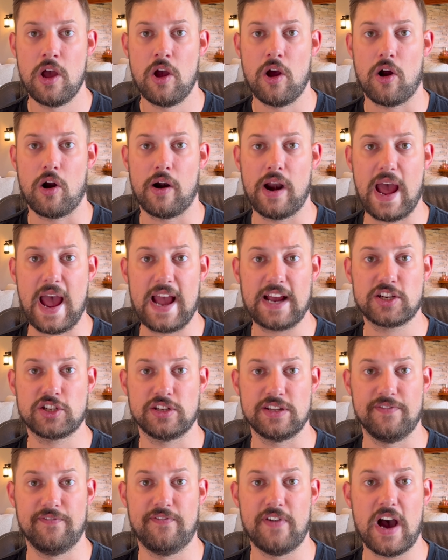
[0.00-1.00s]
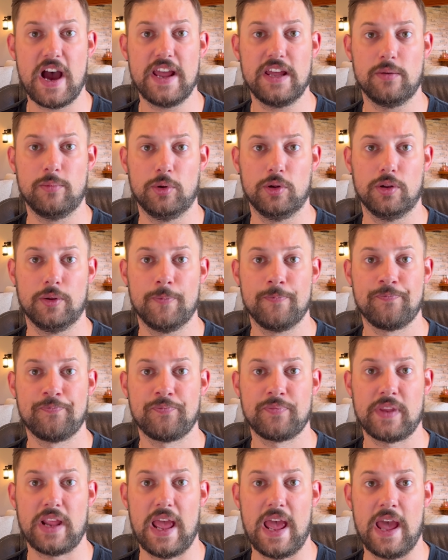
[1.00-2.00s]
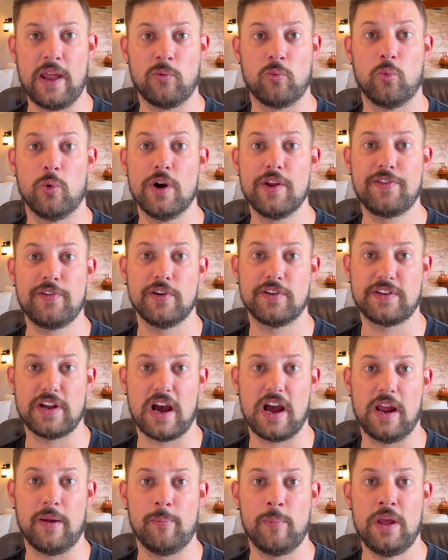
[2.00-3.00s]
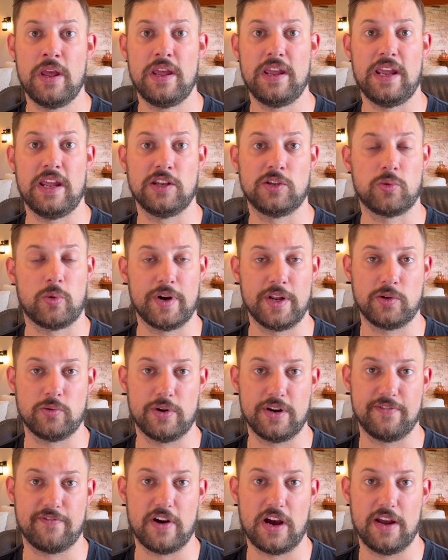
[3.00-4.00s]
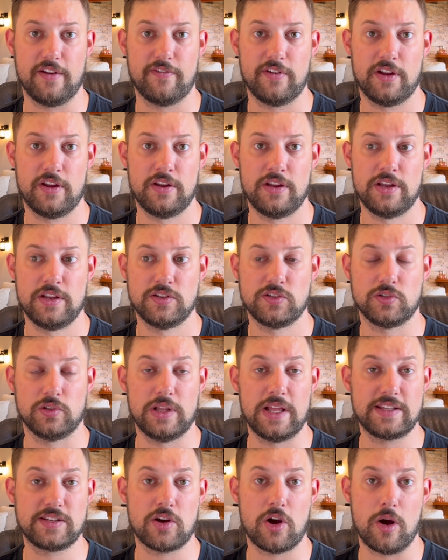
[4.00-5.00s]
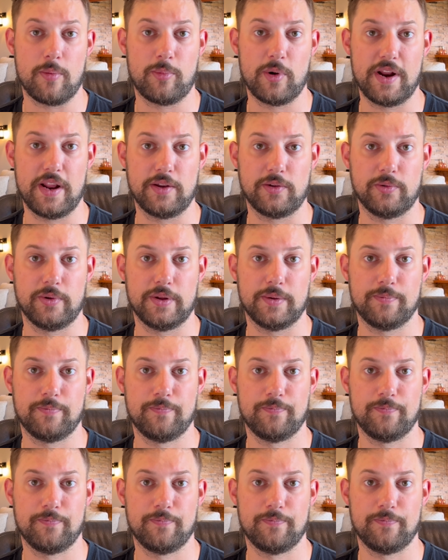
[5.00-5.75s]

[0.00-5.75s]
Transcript: are actually viable and worth your time in 2025. So let's hop right into it.